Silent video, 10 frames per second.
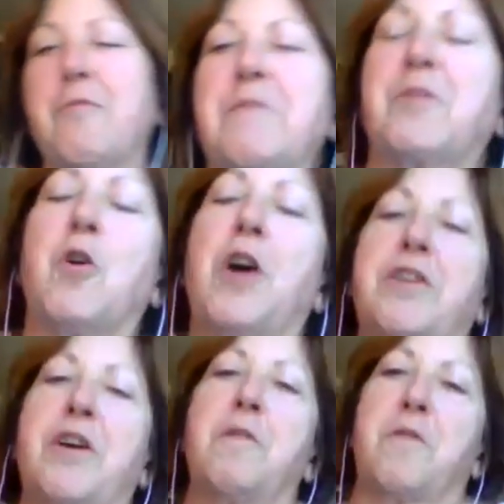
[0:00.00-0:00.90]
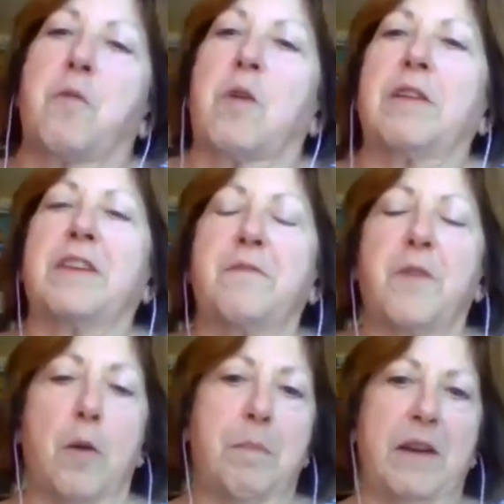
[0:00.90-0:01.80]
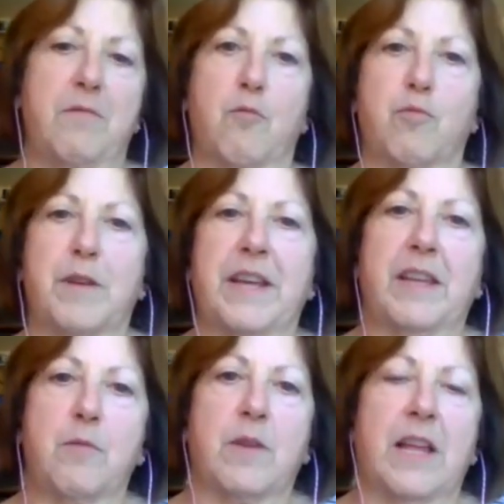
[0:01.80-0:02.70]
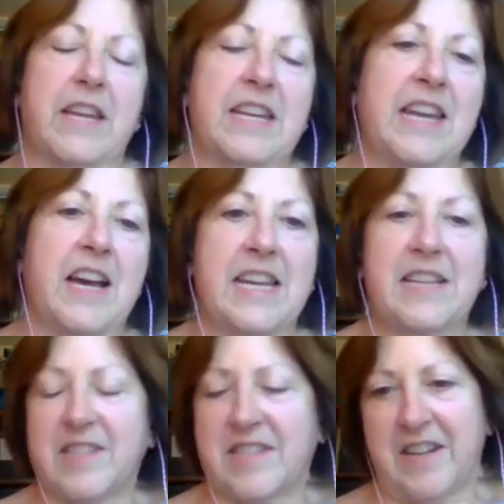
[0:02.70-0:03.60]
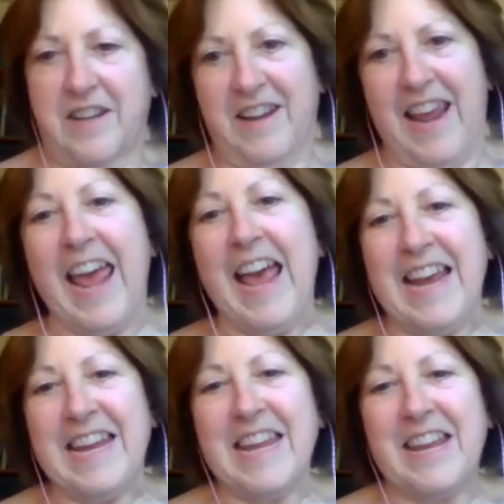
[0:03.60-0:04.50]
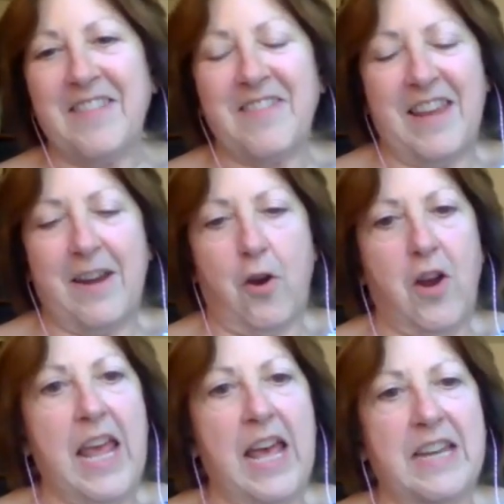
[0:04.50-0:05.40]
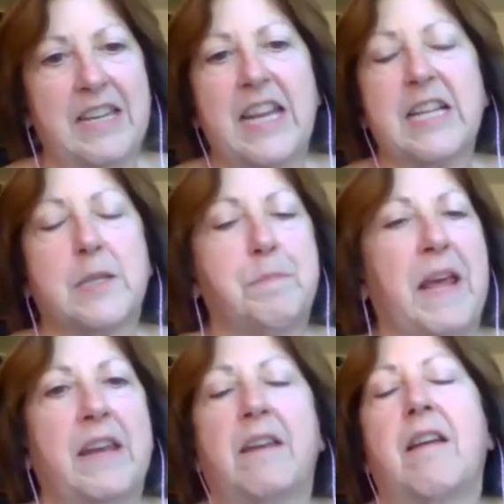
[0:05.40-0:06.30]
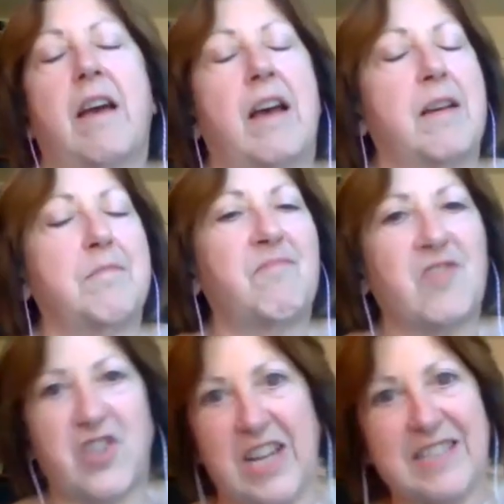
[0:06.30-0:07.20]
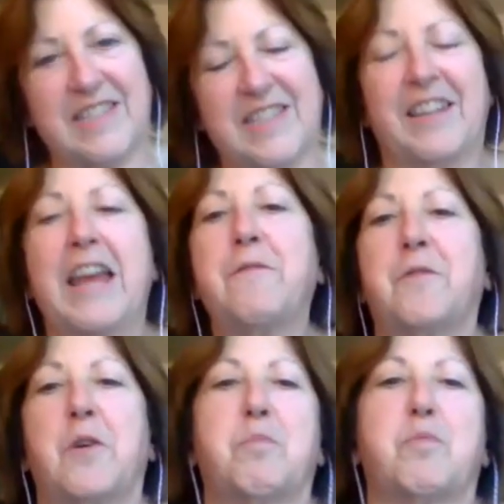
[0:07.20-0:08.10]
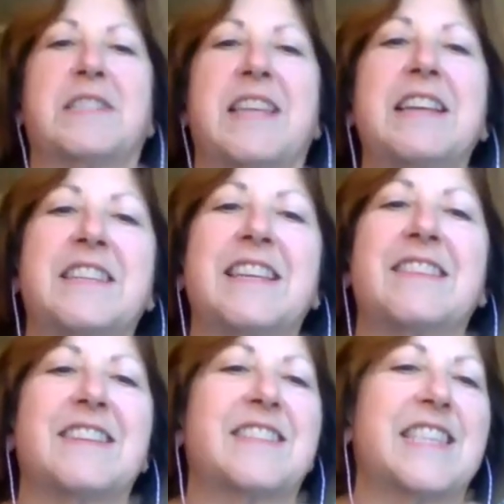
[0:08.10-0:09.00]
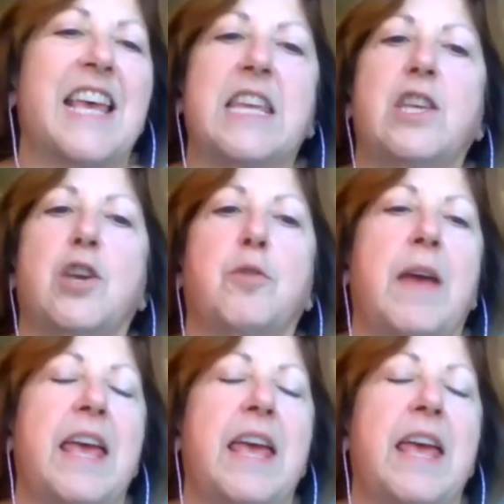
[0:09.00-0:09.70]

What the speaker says: We've gone over. Well, you've all been really, really nice to hang in there. And it's been just delightful presenting this. Thank you.